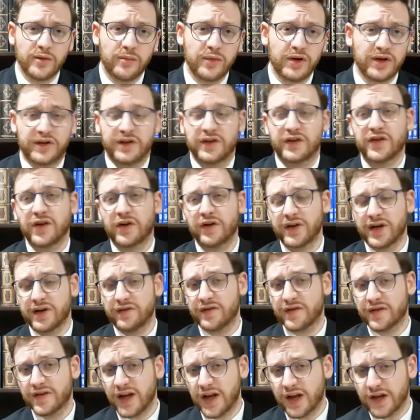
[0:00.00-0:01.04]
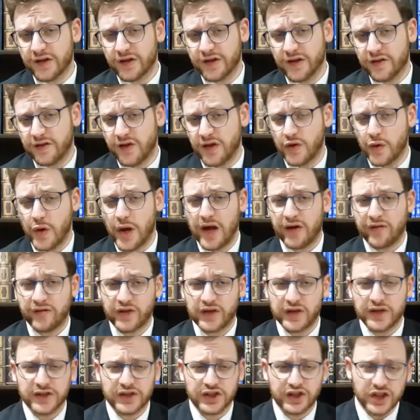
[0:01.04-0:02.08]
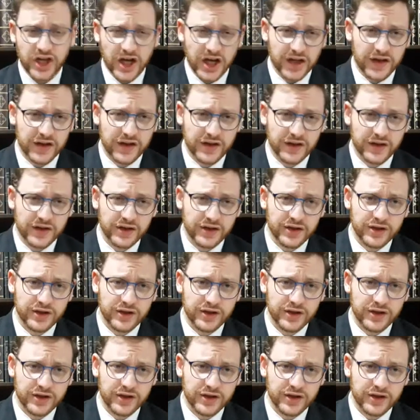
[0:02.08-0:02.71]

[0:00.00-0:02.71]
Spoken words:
But the Torah never says that you have to shecht